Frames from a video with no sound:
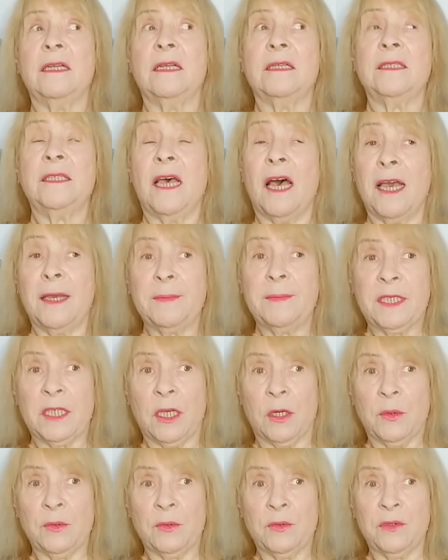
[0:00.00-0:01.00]
time
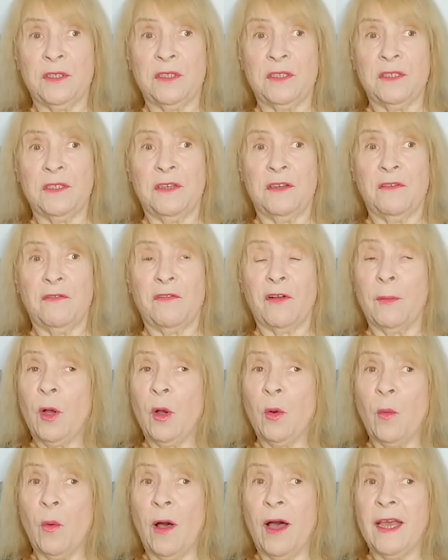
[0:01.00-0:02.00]
zones. From
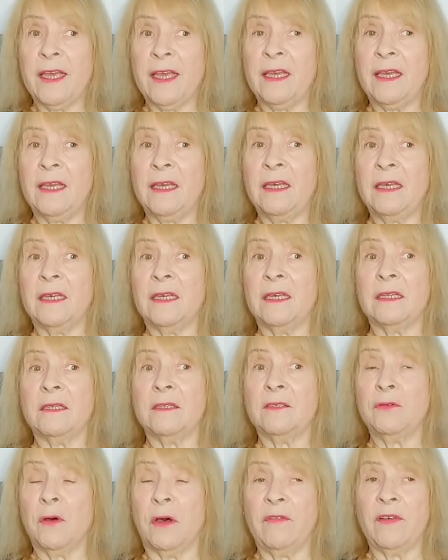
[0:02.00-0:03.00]
Hawaii,
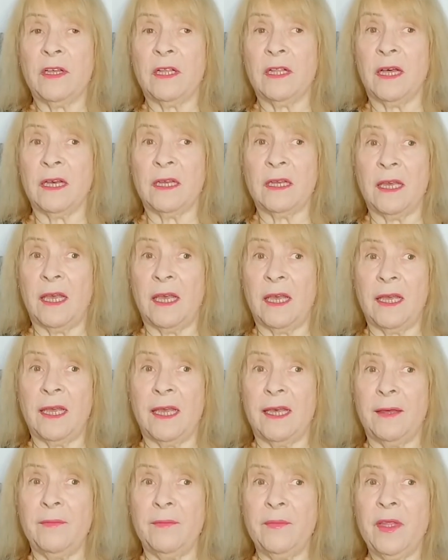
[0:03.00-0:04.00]
12 o'clock
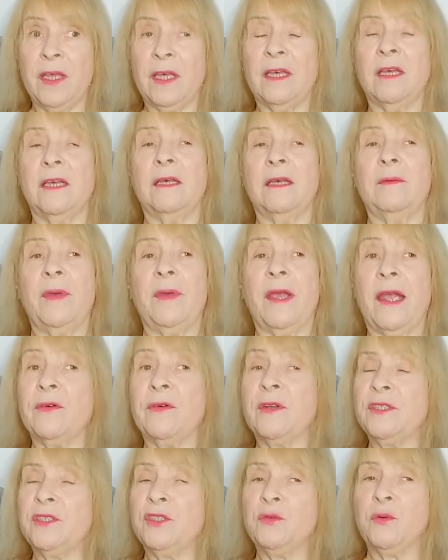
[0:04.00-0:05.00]
a.m.,
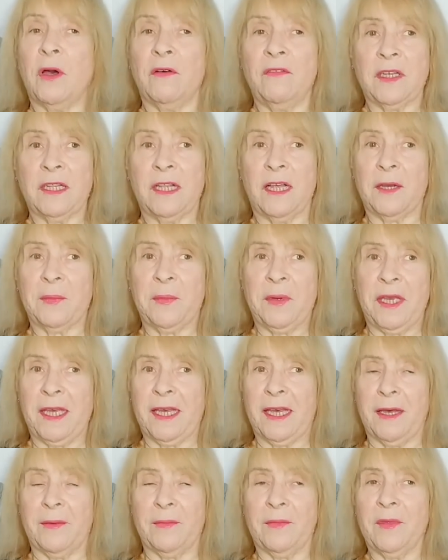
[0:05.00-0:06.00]
Paris, 12 o'clock
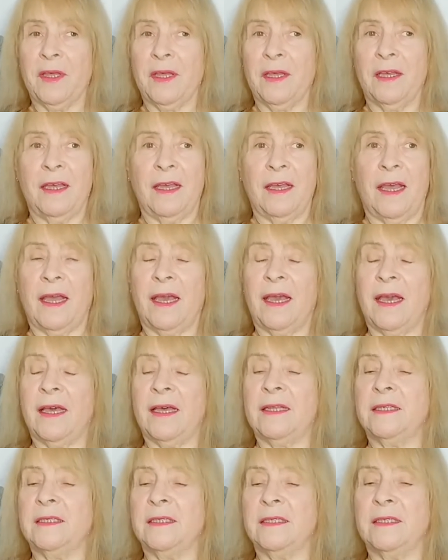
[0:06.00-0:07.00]
p.m.
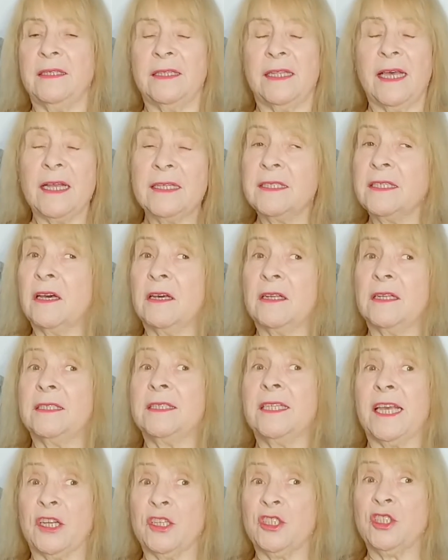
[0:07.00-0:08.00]
And that's going to
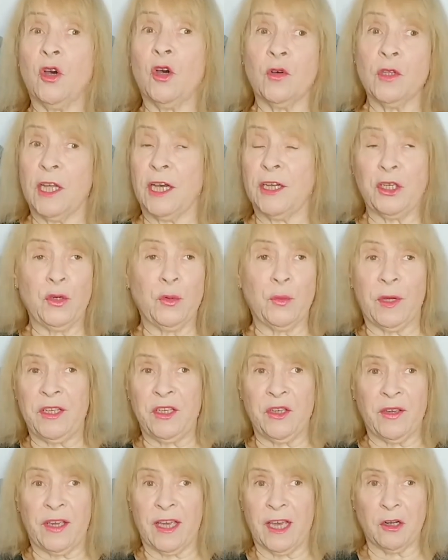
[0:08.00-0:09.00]
take a toll on you when
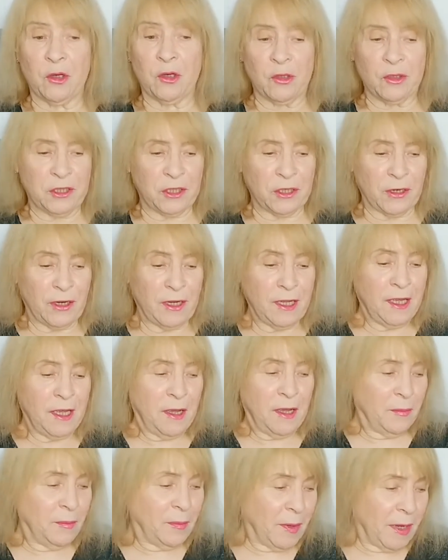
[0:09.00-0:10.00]
you get older.
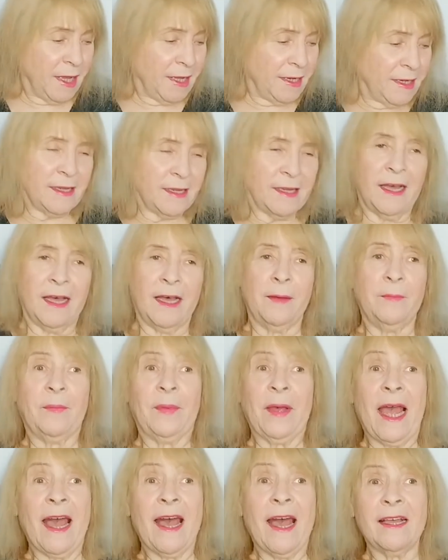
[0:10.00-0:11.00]
But I'm
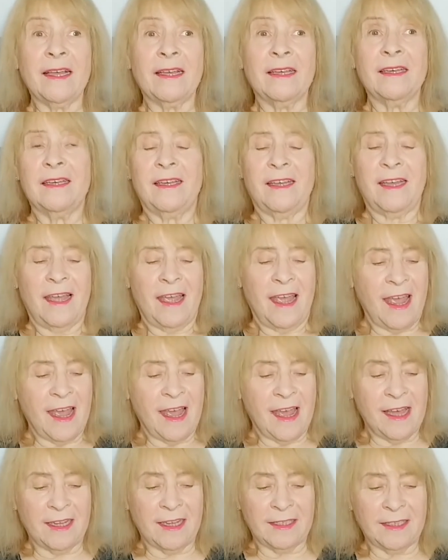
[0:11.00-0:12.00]
back,
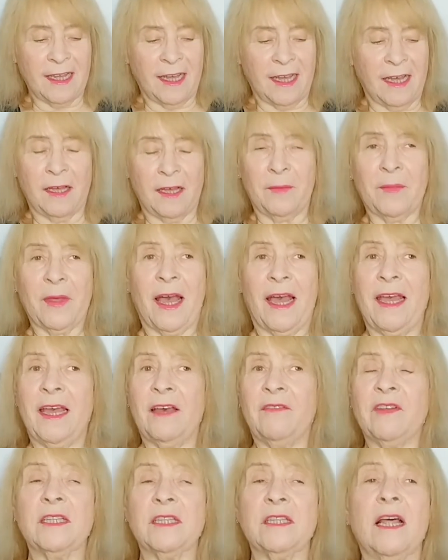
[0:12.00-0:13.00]
and I
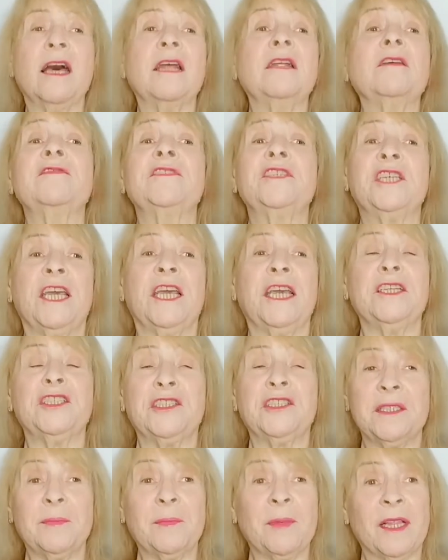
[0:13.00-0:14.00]
have a lot of
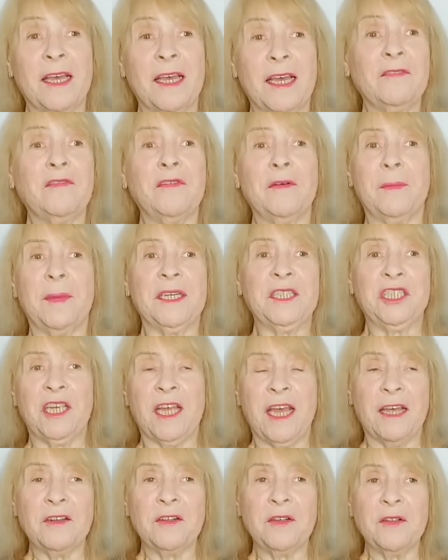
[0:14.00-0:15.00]
changes planned for my
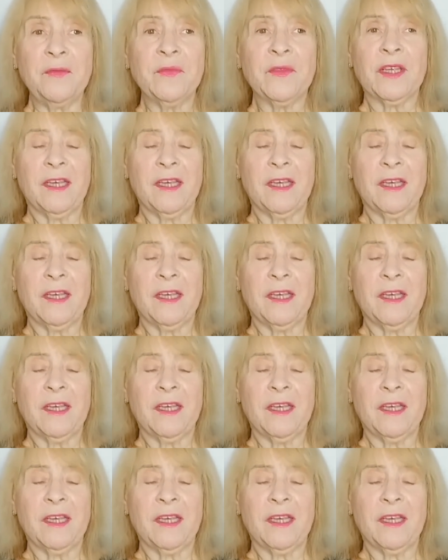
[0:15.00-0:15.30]
channel,